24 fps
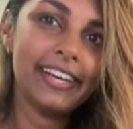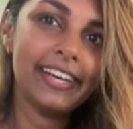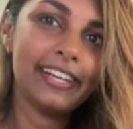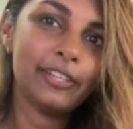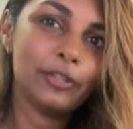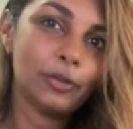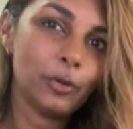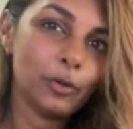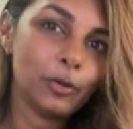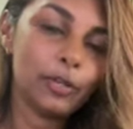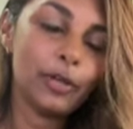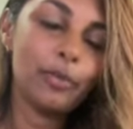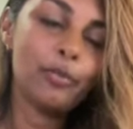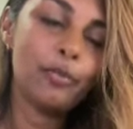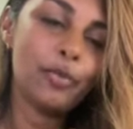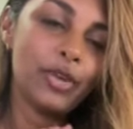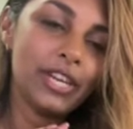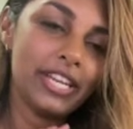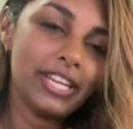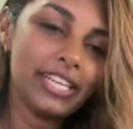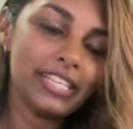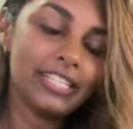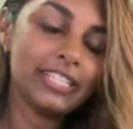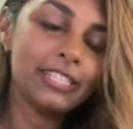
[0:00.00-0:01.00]
I told him
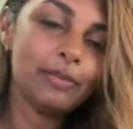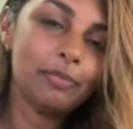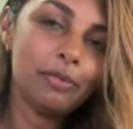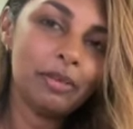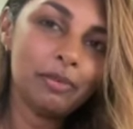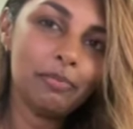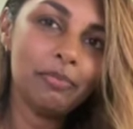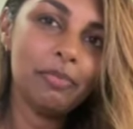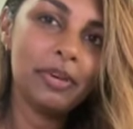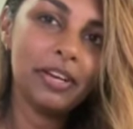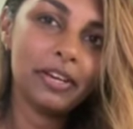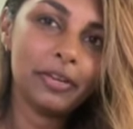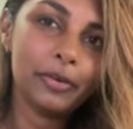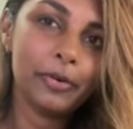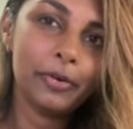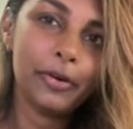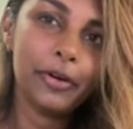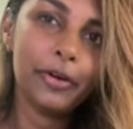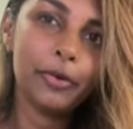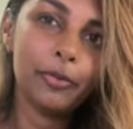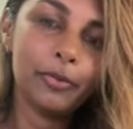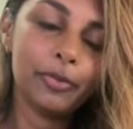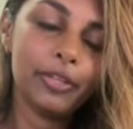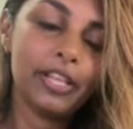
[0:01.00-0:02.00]
we need to be
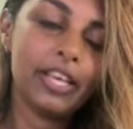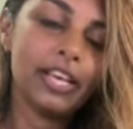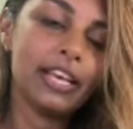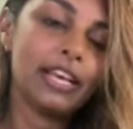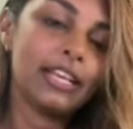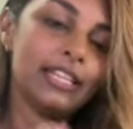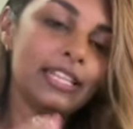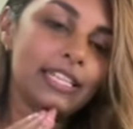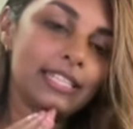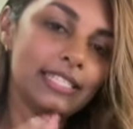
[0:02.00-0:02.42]
Bitcoin only.